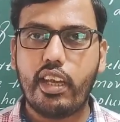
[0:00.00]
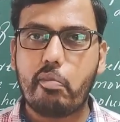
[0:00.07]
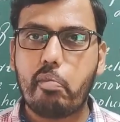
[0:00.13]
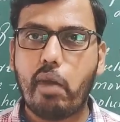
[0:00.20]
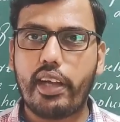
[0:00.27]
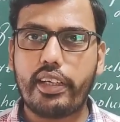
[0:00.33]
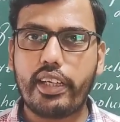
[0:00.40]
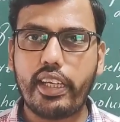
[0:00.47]

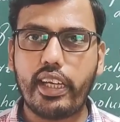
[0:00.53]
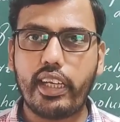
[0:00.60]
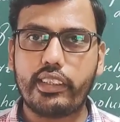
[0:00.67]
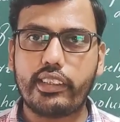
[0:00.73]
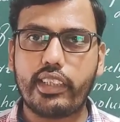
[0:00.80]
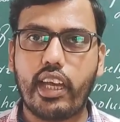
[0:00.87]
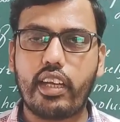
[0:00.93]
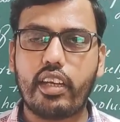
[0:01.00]

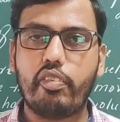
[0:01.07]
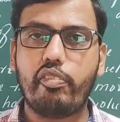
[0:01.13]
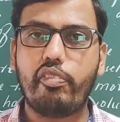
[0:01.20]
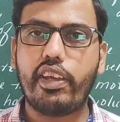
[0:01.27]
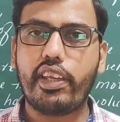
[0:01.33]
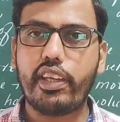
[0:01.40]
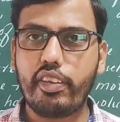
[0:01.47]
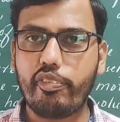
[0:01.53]
particles are
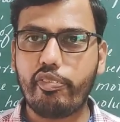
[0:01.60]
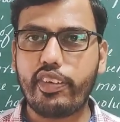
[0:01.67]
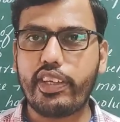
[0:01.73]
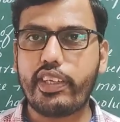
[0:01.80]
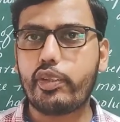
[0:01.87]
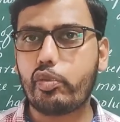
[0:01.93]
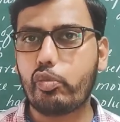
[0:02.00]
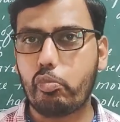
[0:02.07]
very
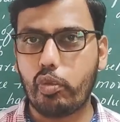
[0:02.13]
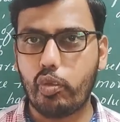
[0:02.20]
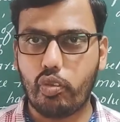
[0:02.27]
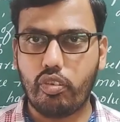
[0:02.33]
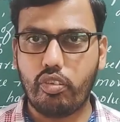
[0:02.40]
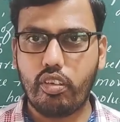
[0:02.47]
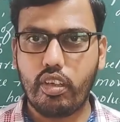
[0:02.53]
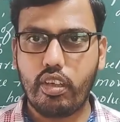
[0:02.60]
free to
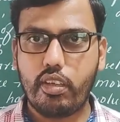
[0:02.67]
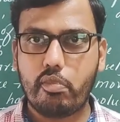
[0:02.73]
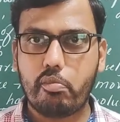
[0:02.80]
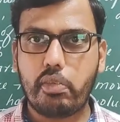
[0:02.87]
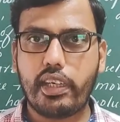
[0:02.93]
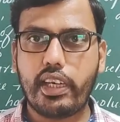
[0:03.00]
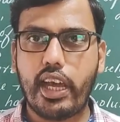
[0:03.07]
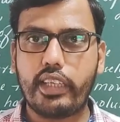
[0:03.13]
move
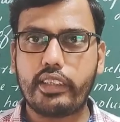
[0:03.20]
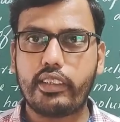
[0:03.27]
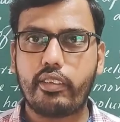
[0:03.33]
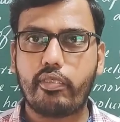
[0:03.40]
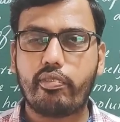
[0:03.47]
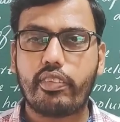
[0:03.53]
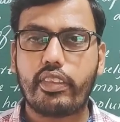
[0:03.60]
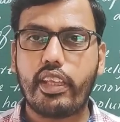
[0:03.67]
because
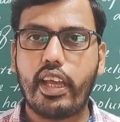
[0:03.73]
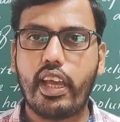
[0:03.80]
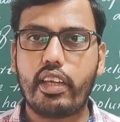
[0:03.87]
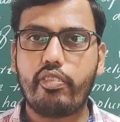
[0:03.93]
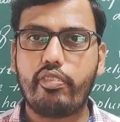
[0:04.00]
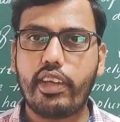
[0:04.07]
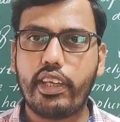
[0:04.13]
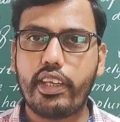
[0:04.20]
they
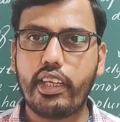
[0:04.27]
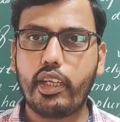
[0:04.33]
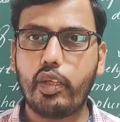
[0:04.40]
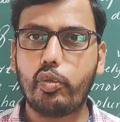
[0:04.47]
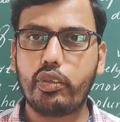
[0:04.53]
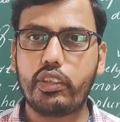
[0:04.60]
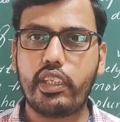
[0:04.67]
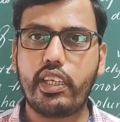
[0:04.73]
are very
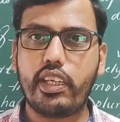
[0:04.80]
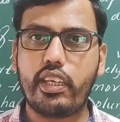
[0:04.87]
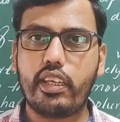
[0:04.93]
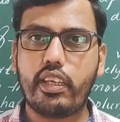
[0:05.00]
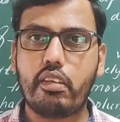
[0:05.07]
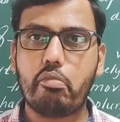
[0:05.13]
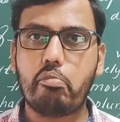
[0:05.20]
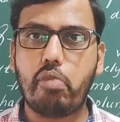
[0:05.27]

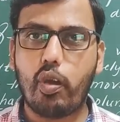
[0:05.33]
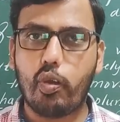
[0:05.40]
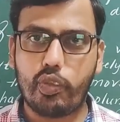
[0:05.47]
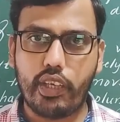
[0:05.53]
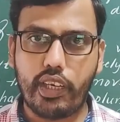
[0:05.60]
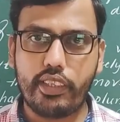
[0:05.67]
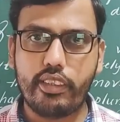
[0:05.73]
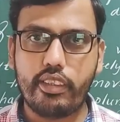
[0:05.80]
loosely
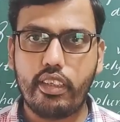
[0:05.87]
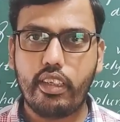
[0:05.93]
bounded.